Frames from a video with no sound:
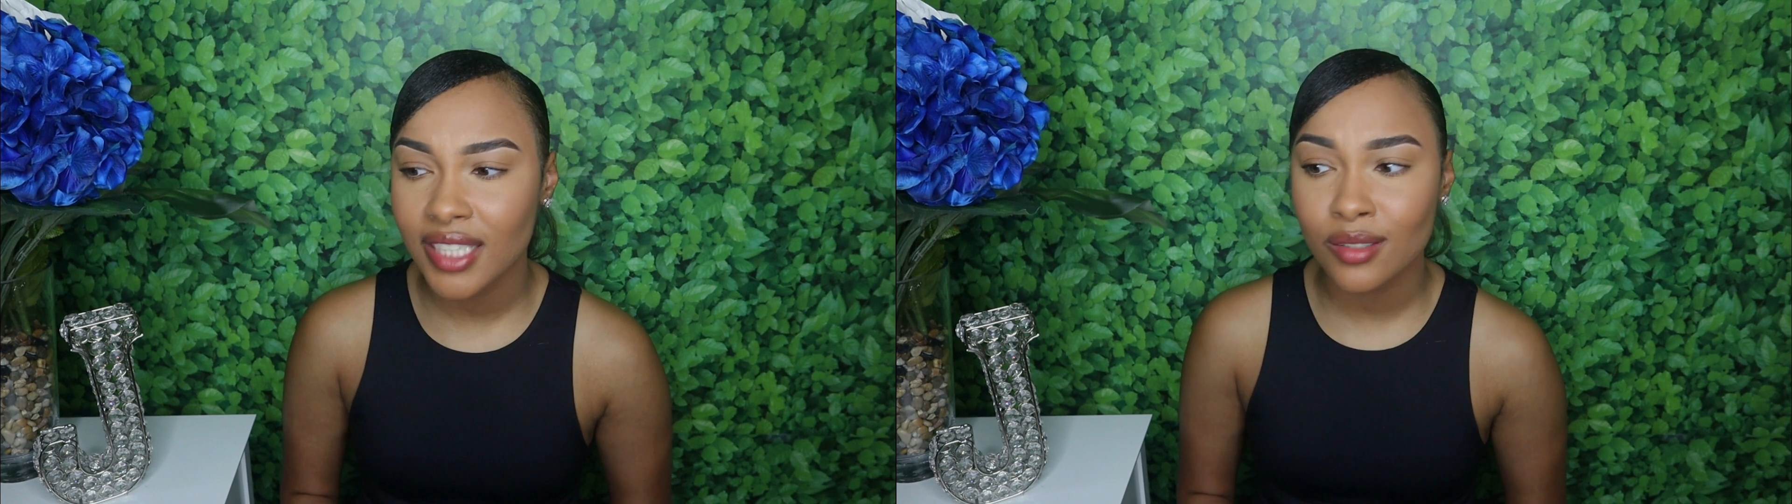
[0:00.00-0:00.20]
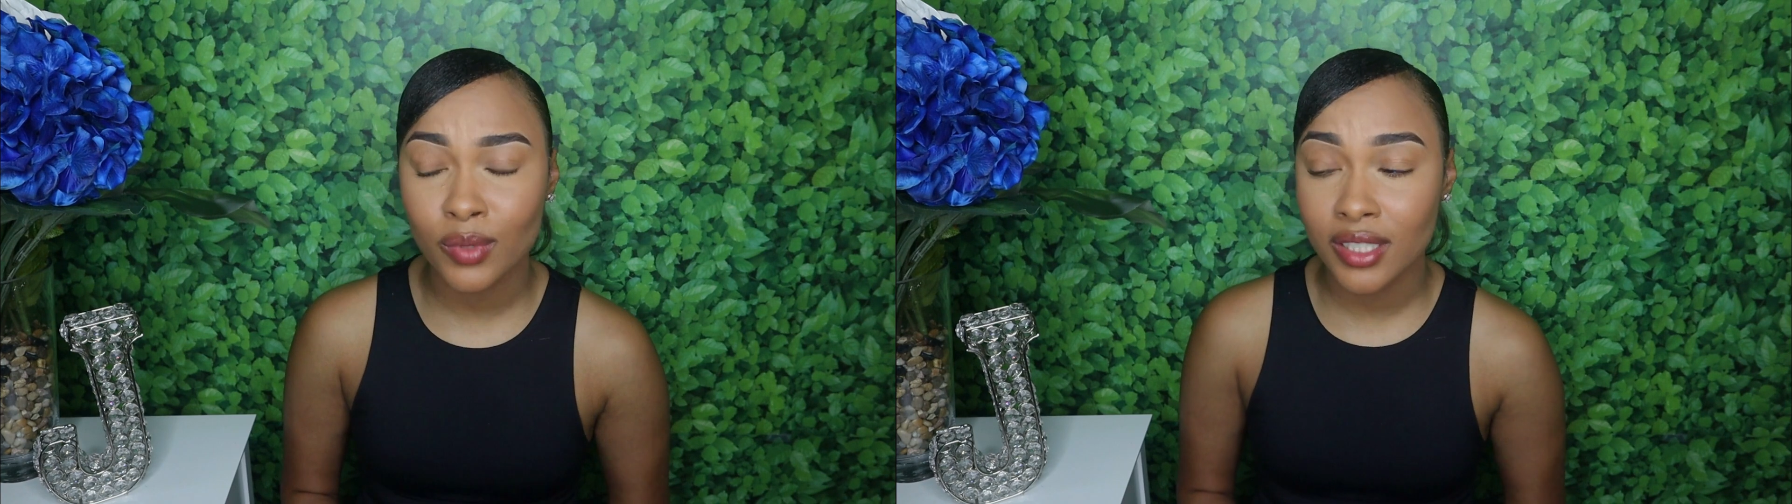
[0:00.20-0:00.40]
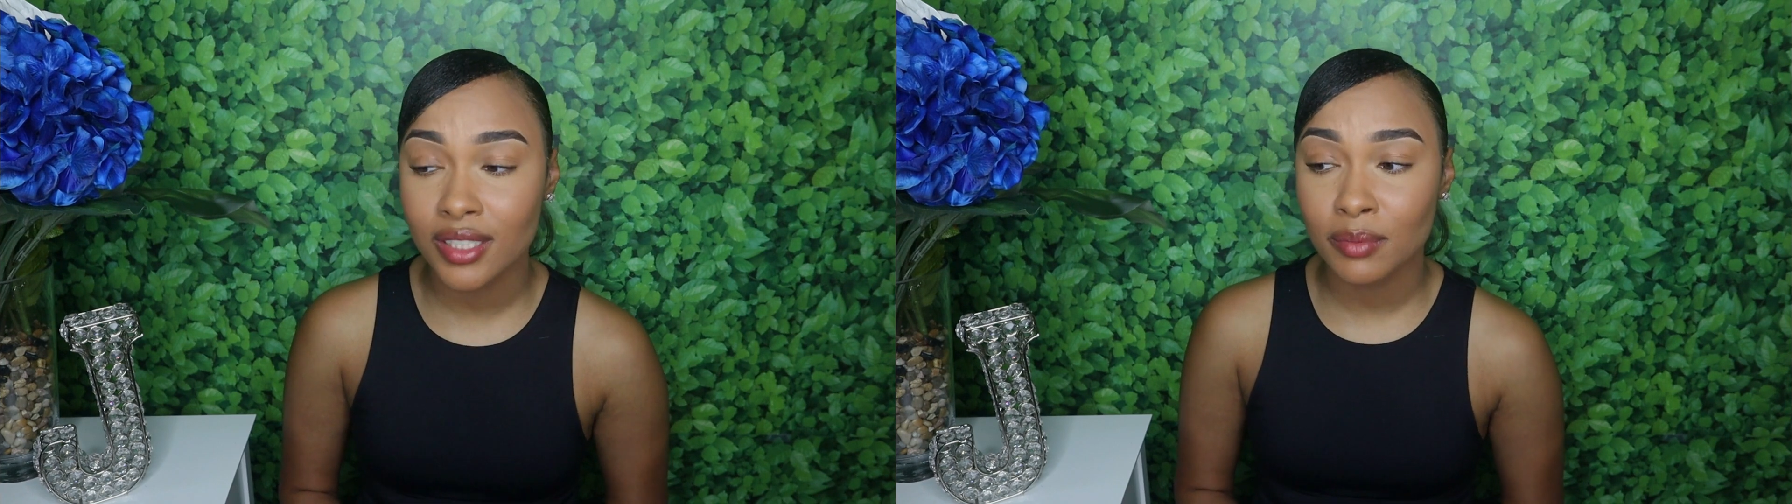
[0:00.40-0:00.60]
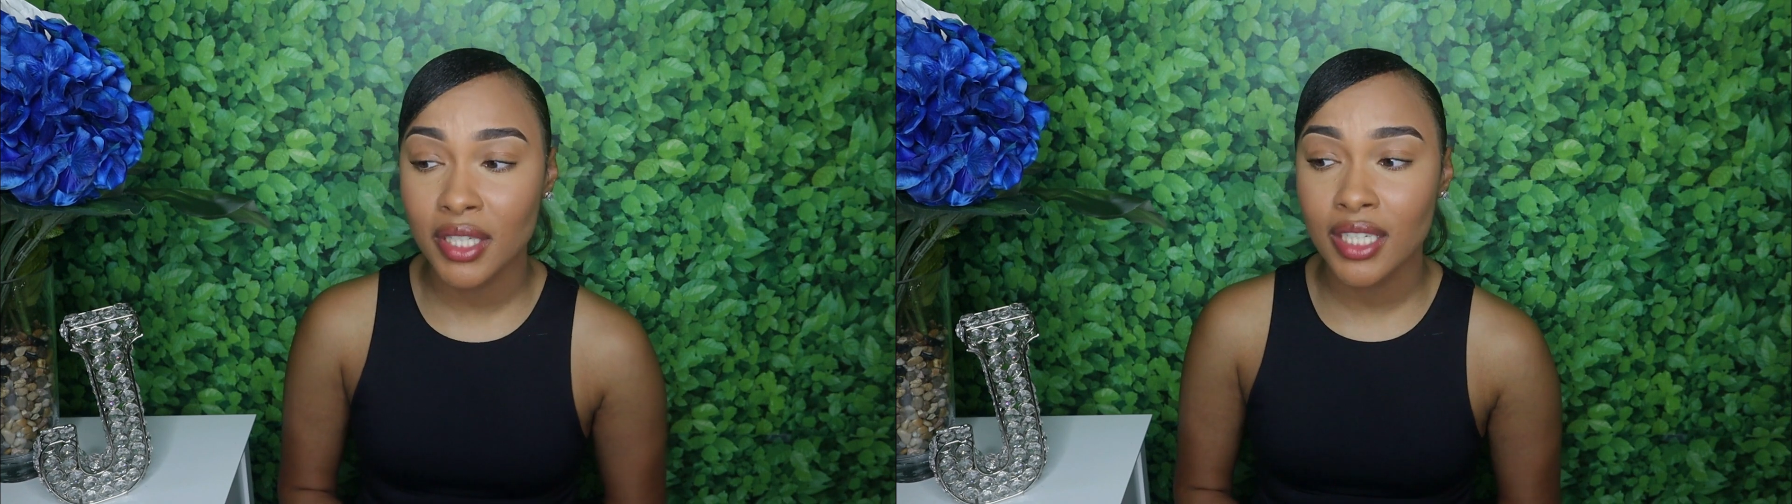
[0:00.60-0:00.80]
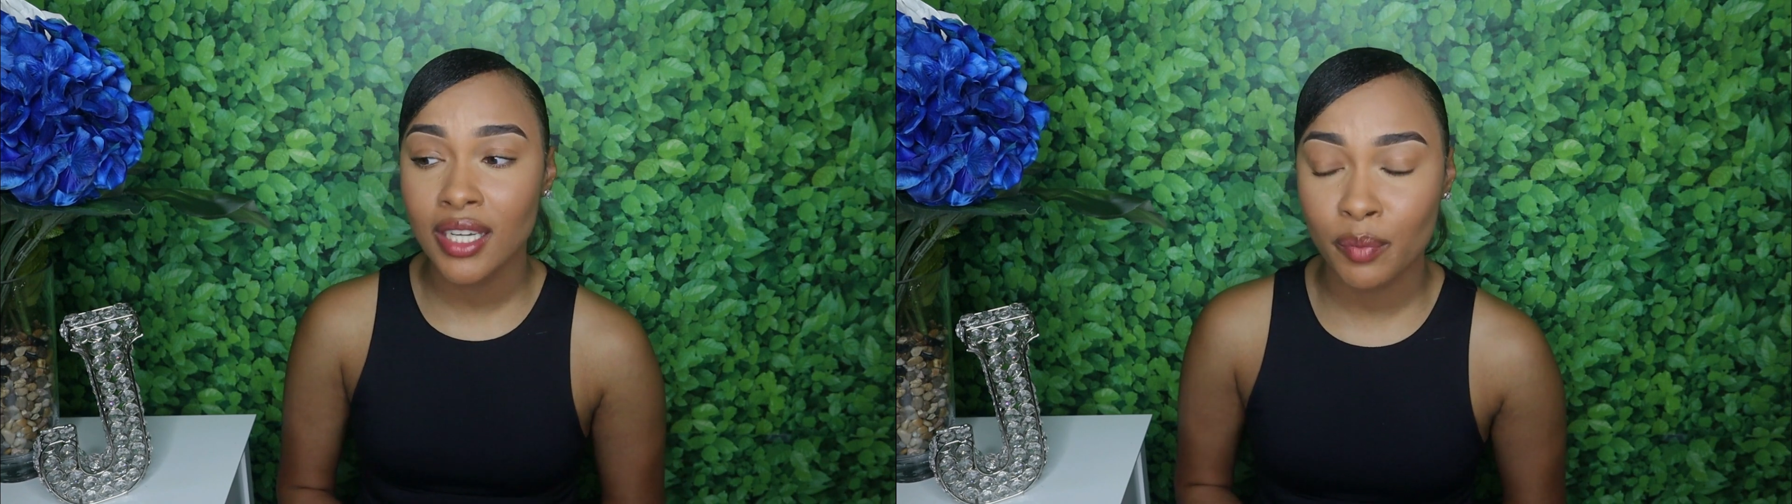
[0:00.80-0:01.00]
It's weird to
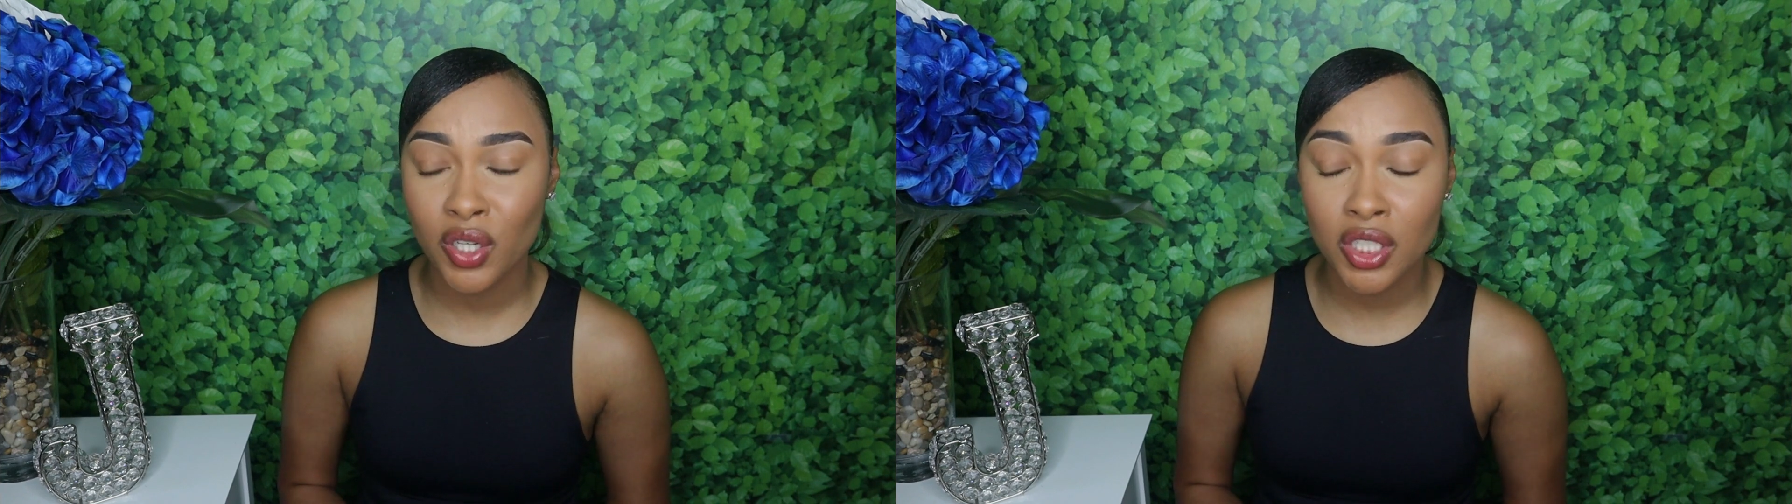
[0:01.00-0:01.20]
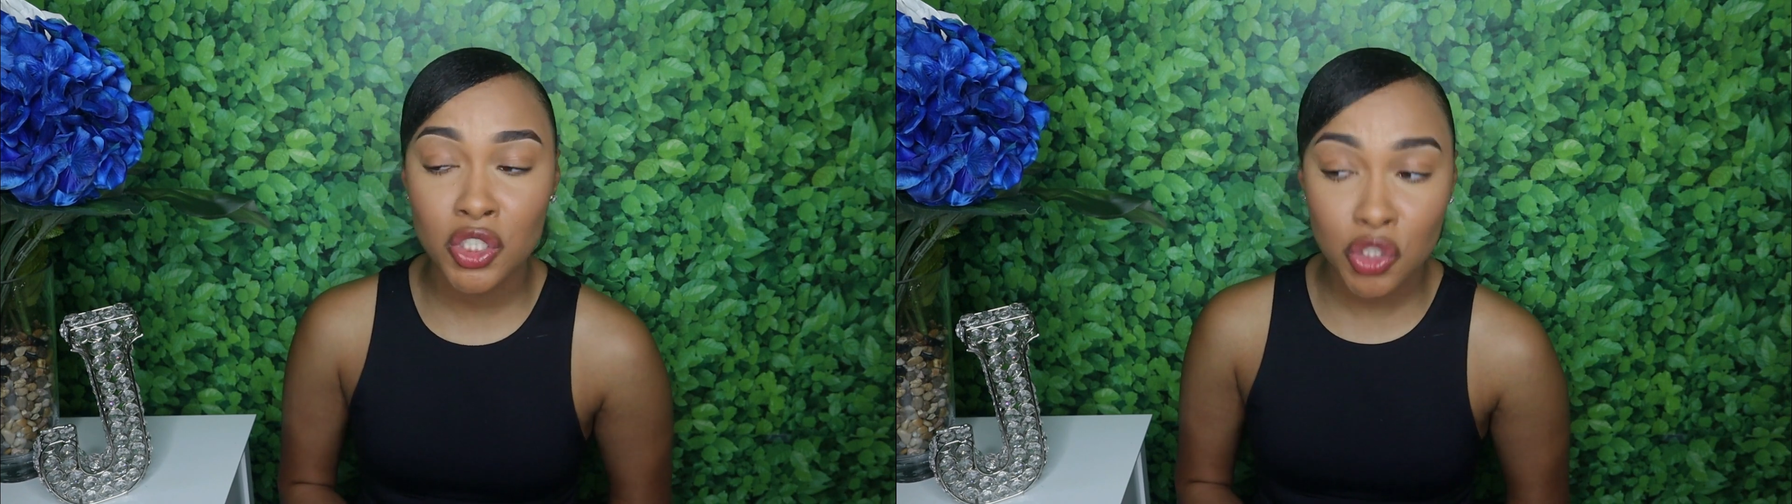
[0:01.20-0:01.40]
me. I'm pretty